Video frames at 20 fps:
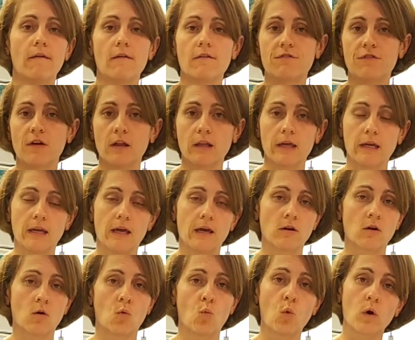filling in
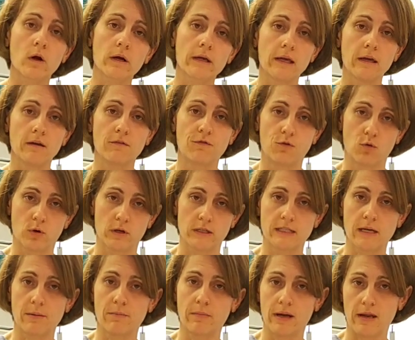or working for
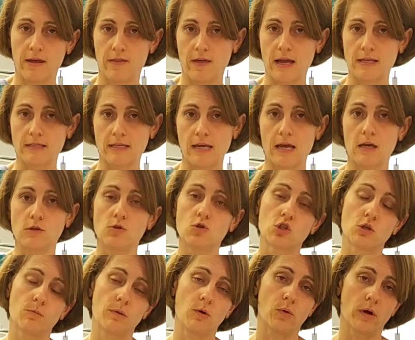somebody that day, you
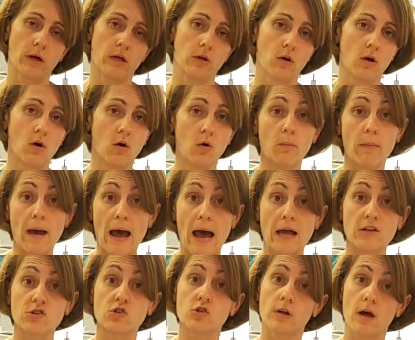should be wearing your own
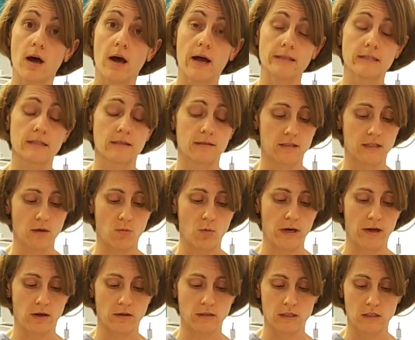badge, not someone
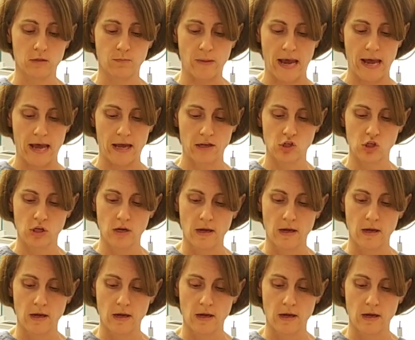else's badge.